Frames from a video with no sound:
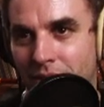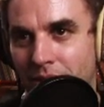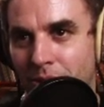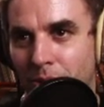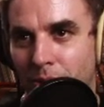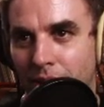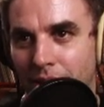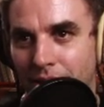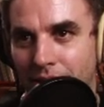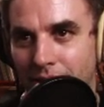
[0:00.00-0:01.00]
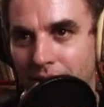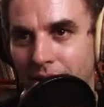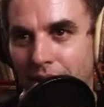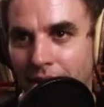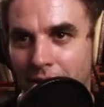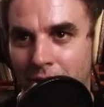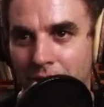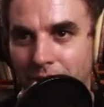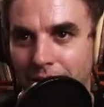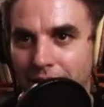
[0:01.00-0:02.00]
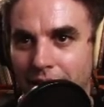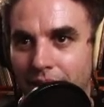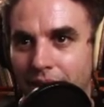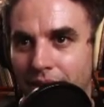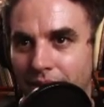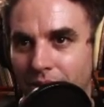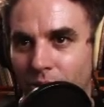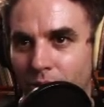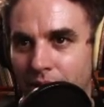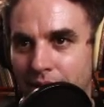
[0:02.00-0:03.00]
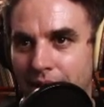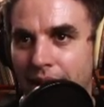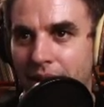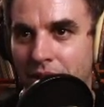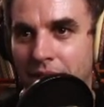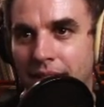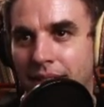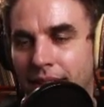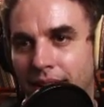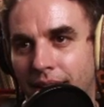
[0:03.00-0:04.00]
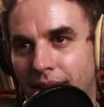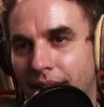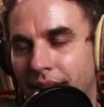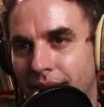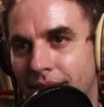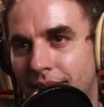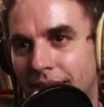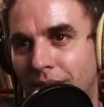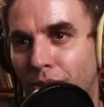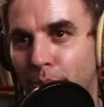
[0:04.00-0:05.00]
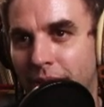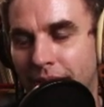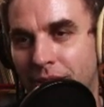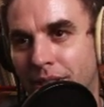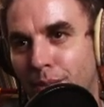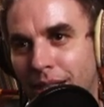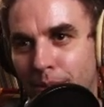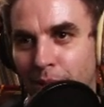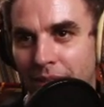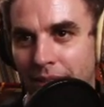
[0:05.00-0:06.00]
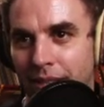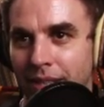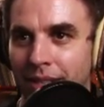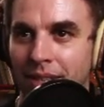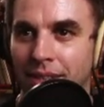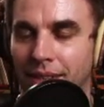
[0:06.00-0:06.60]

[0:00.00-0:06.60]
to either shoulder hit or attach and still potentially make a base here